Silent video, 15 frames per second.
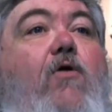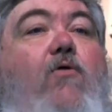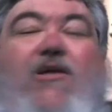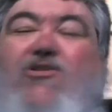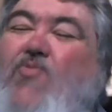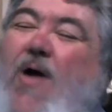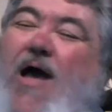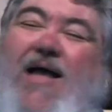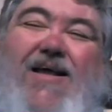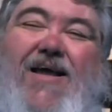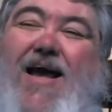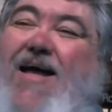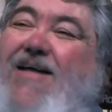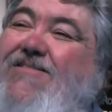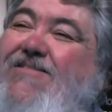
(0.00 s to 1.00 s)
That's why
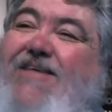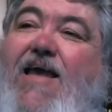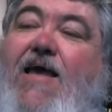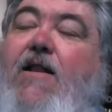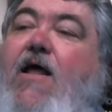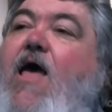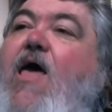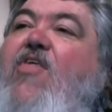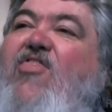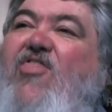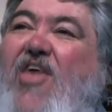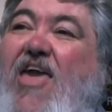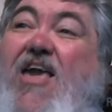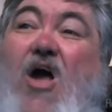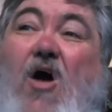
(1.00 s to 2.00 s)
God said,
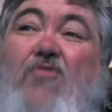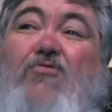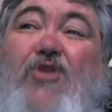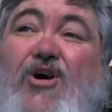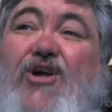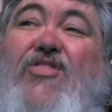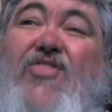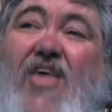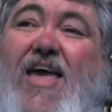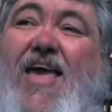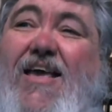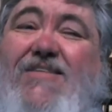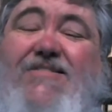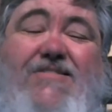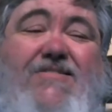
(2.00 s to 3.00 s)
think on good
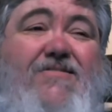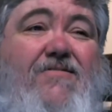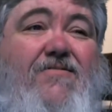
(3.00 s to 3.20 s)
things.